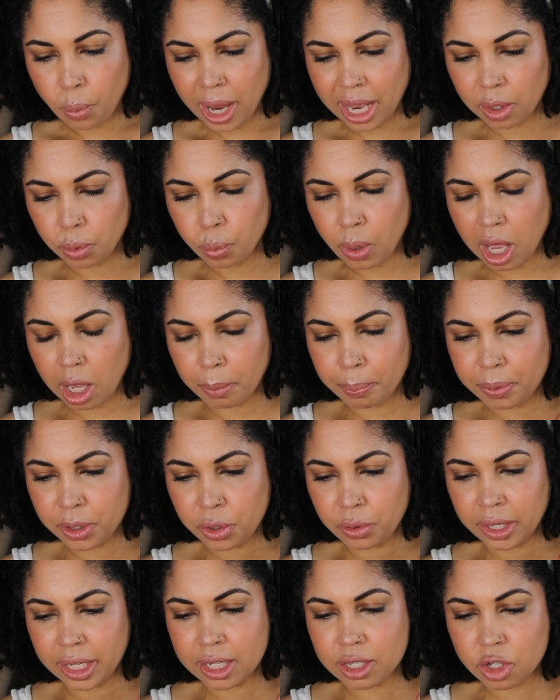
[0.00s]
Wet n Wild
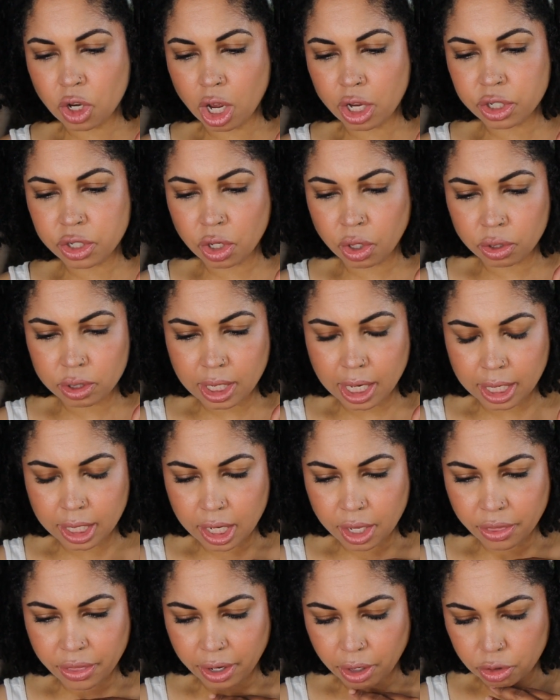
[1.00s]
Beauty is also
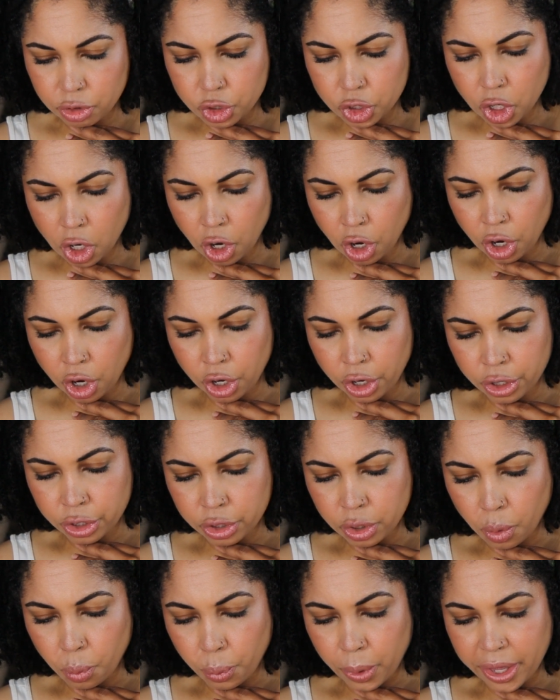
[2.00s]
taking their
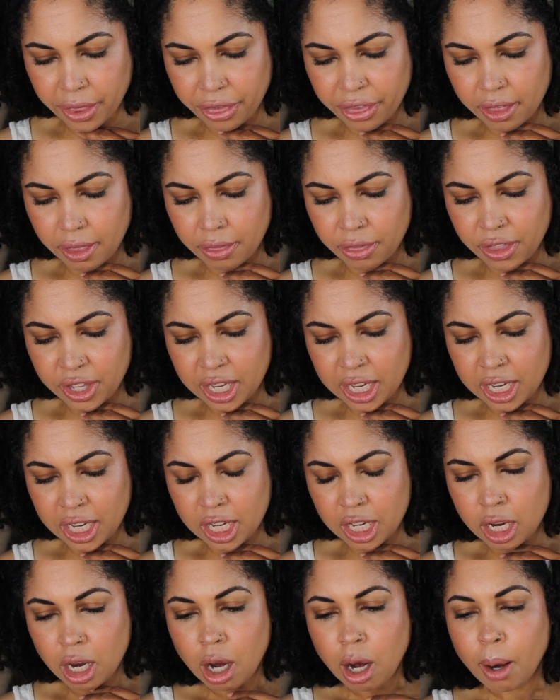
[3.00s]
turn with
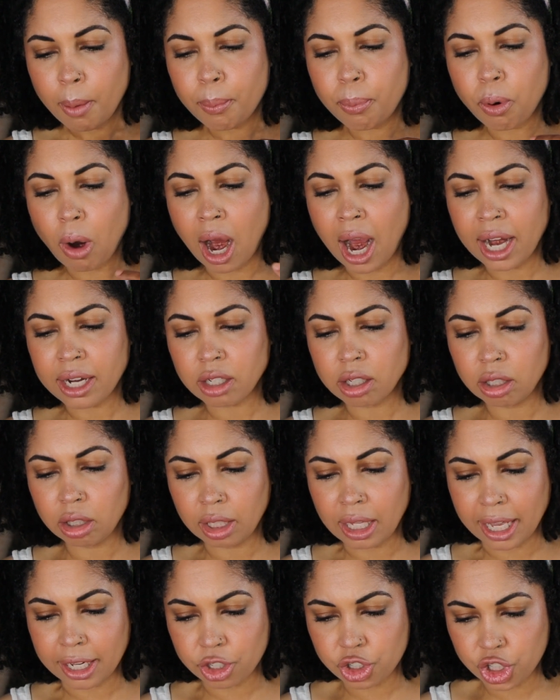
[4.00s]
the Pride
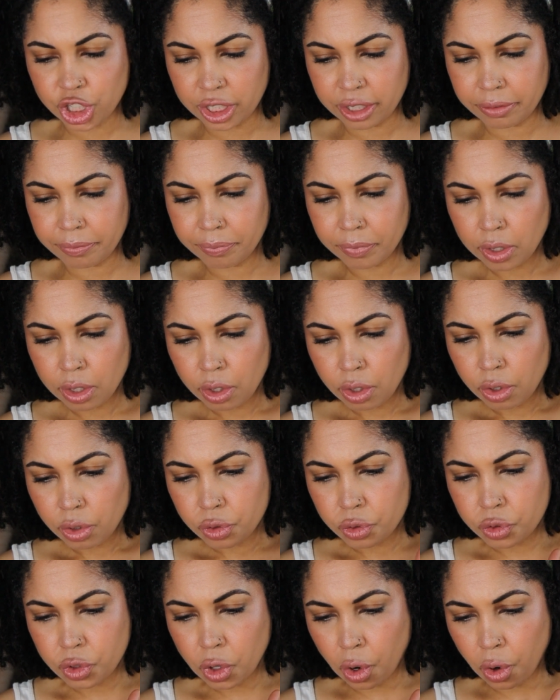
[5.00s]
collection.
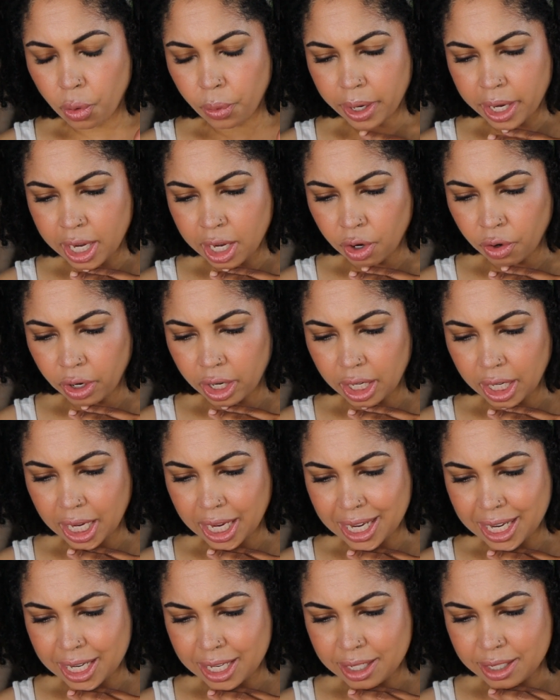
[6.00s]
So here it
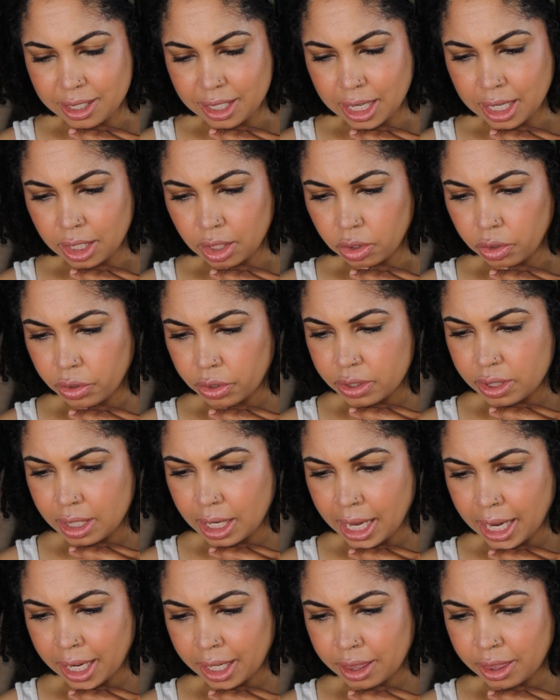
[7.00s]
is, and it looks
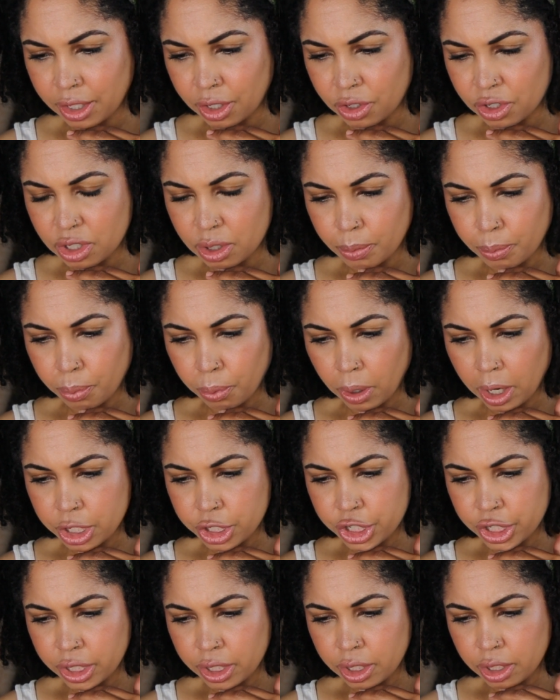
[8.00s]
like there's some
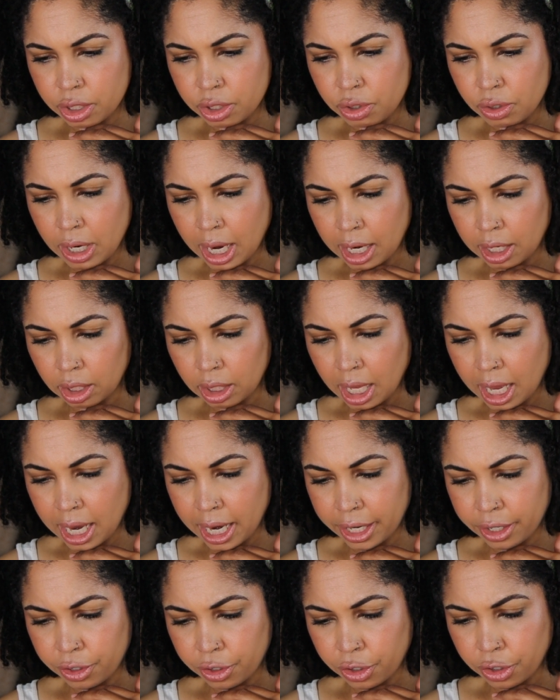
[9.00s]
brushes, you got a
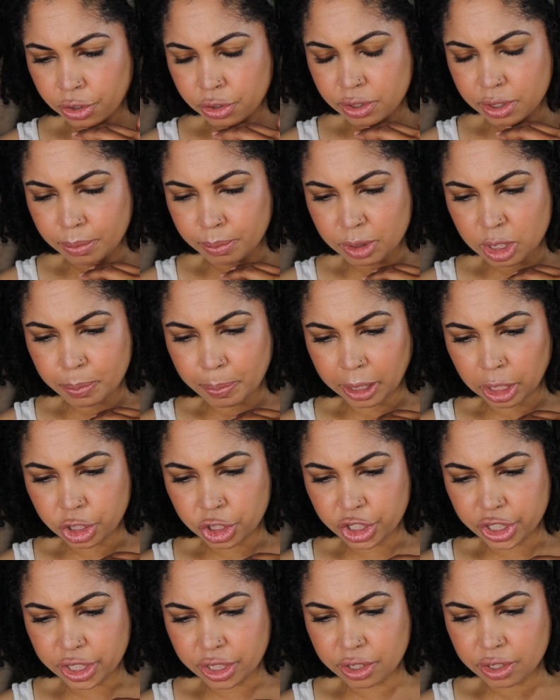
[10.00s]
liner, some
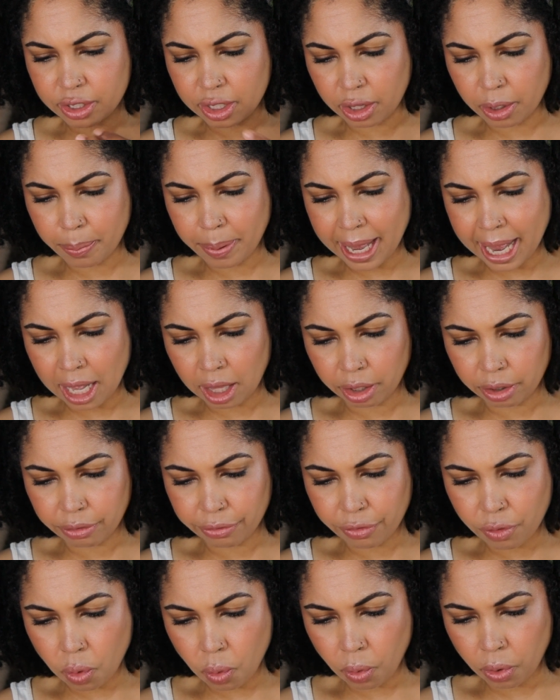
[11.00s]
sponges, and the palette,
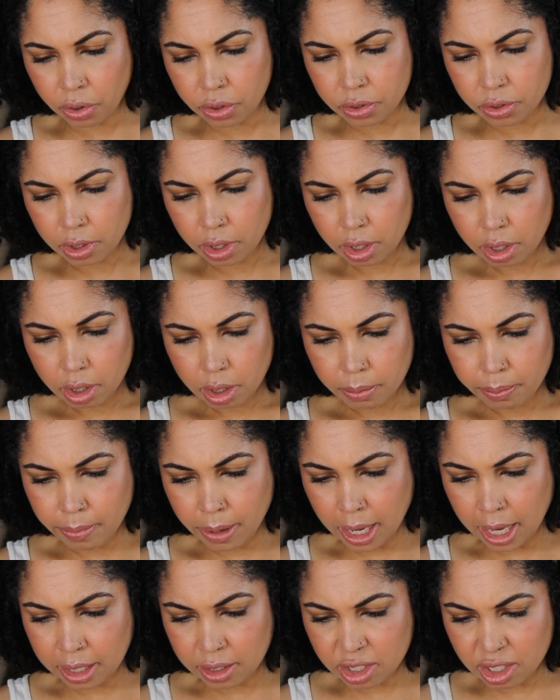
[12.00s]
of course,
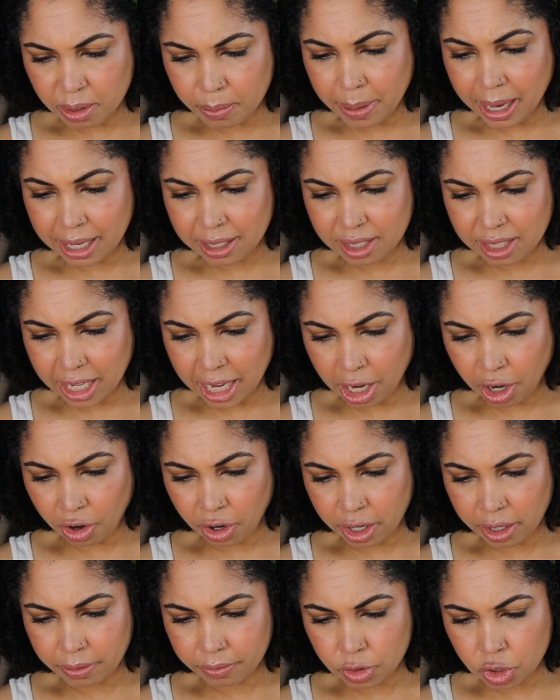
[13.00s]
and some
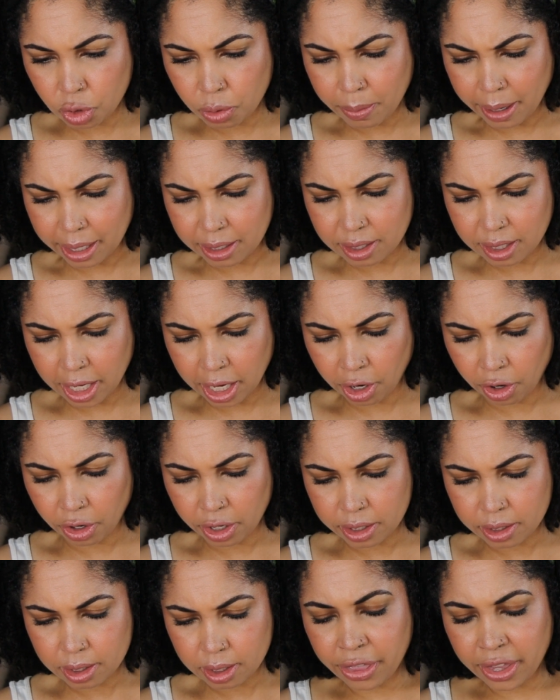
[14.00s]
mascara, two
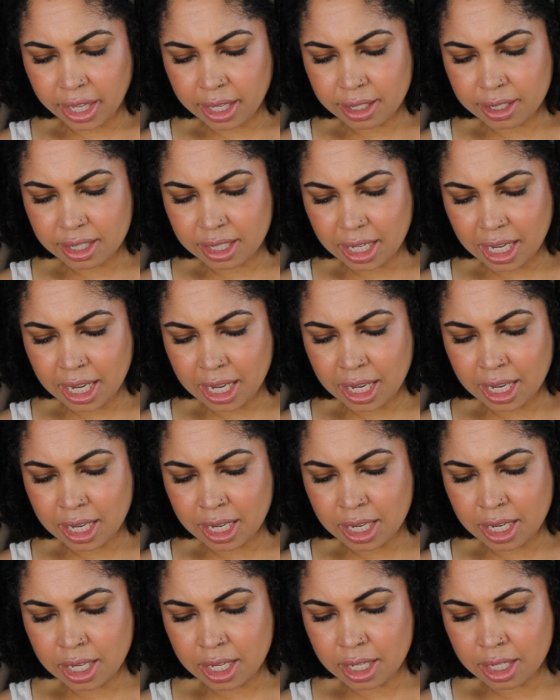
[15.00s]
mascaras. This
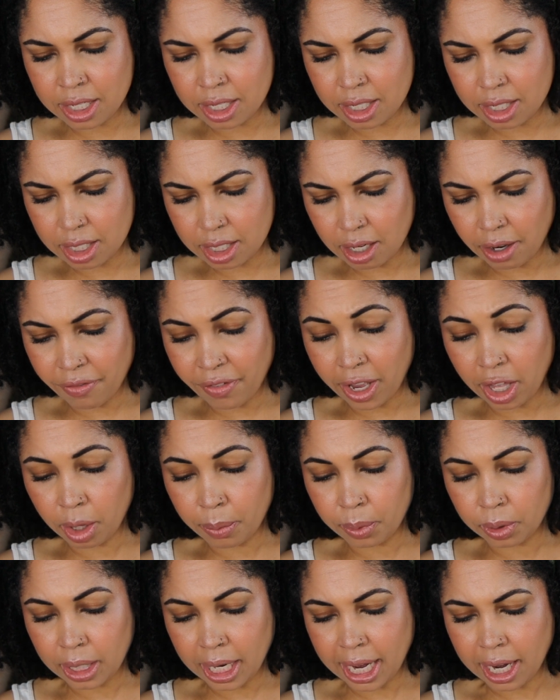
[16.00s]
is
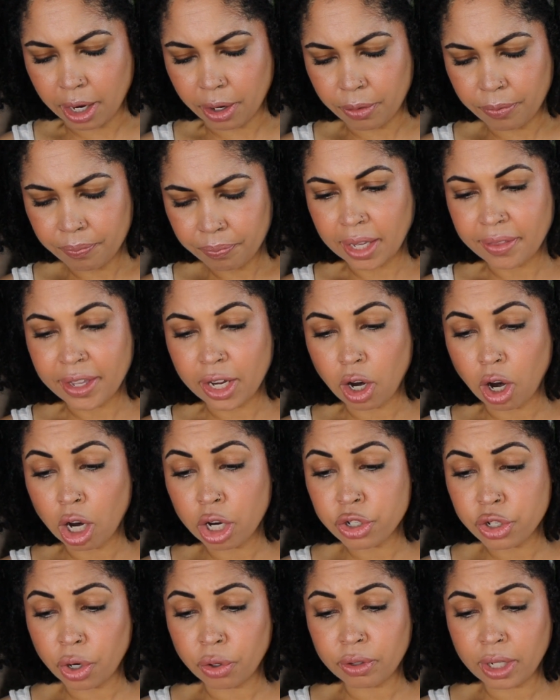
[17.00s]
available now, and they
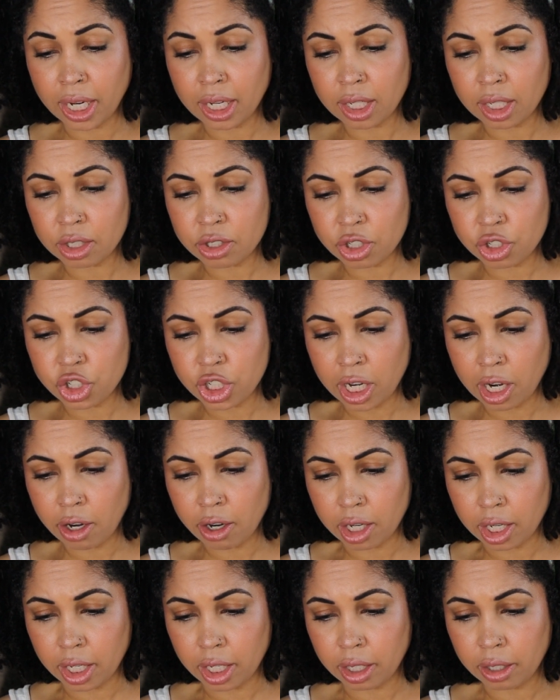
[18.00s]
are donating to
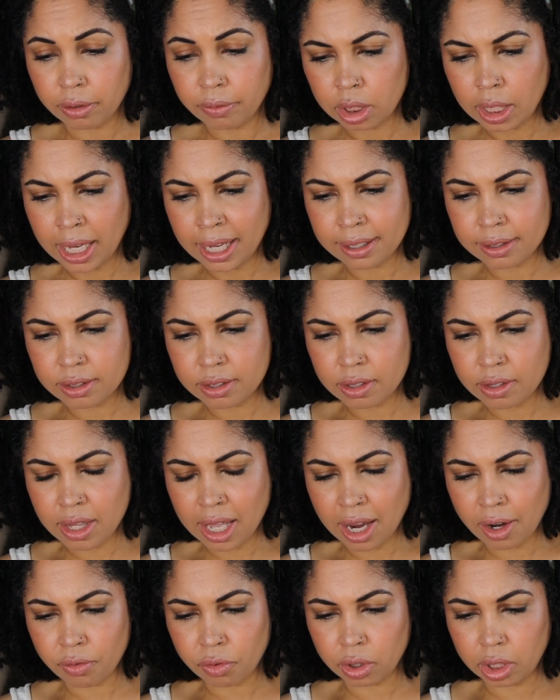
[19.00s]
charity. That's
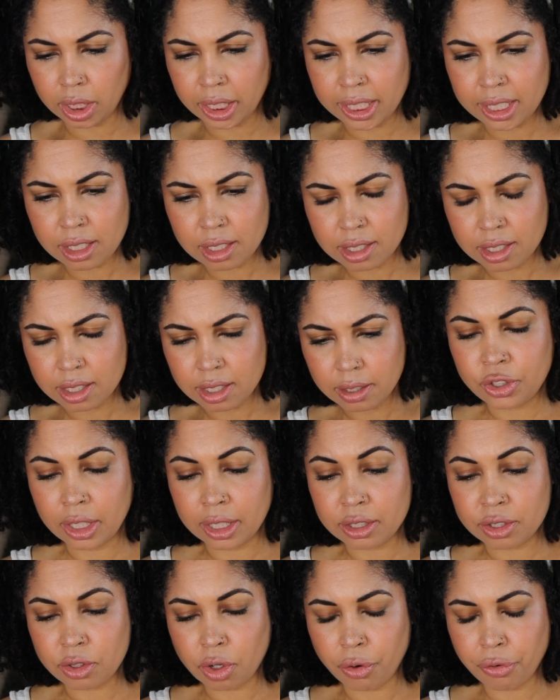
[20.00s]
that release.
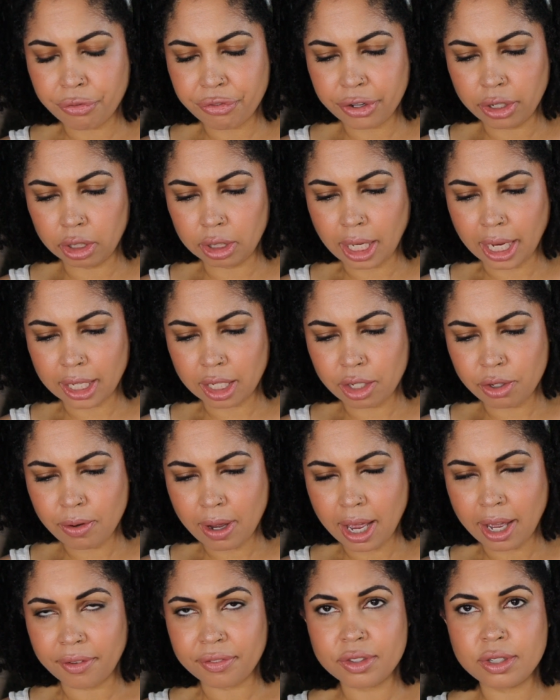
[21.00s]
Just don't feel like you
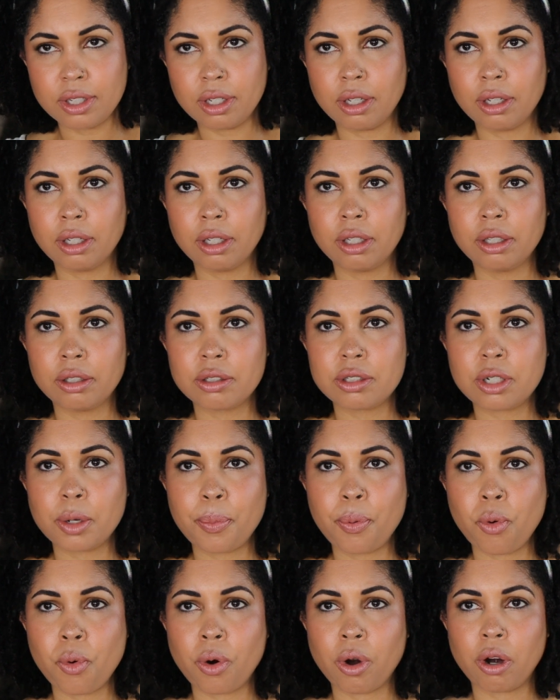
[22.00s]
have to
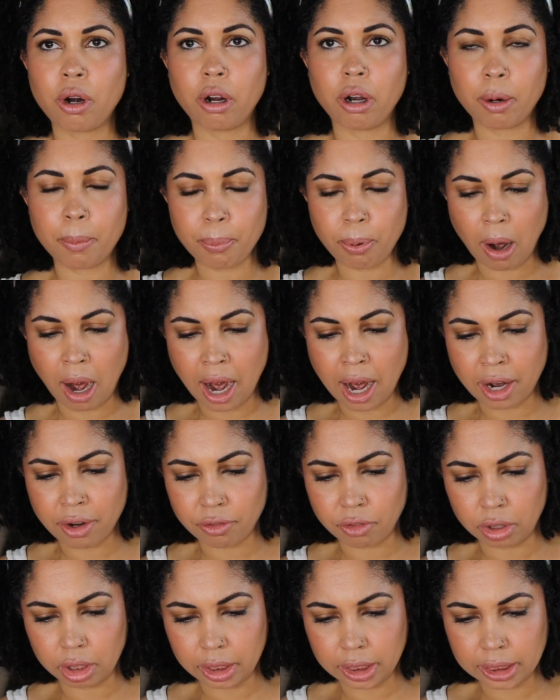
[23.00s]
support a Pride
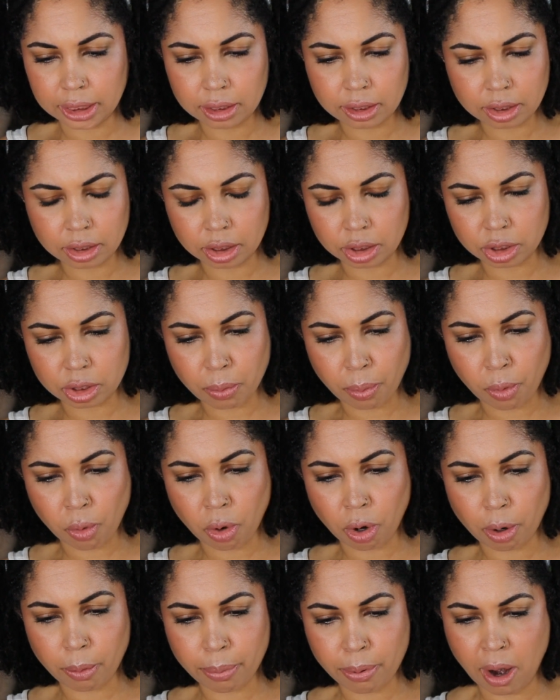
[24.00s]
release to
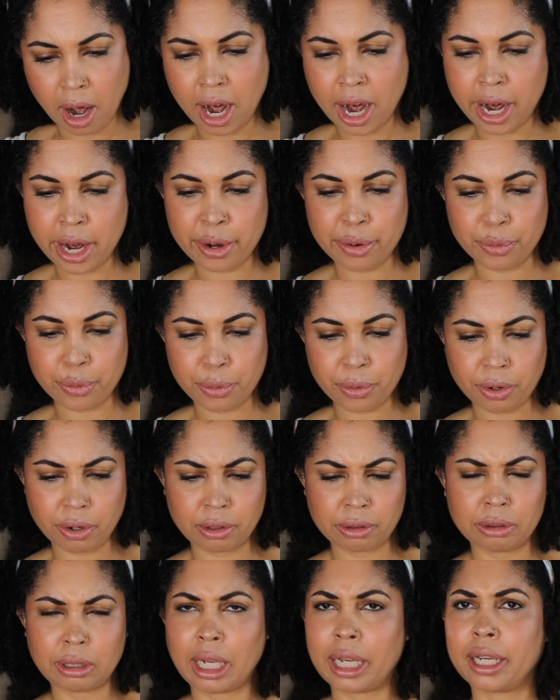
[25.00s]
support Pride
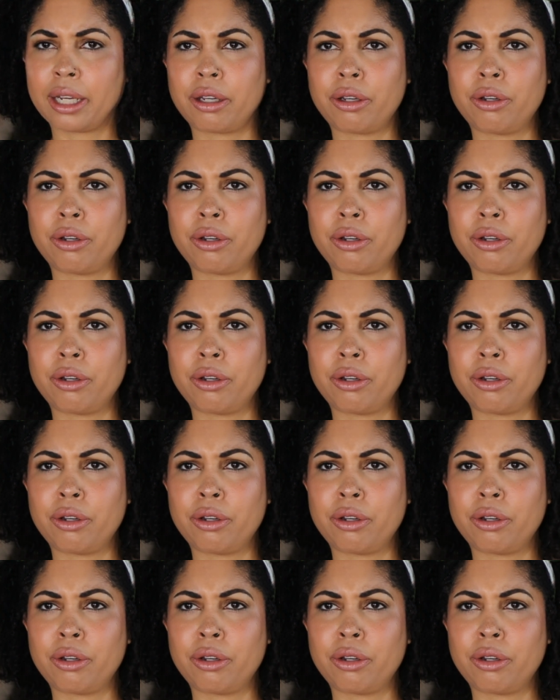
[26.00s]
or, like,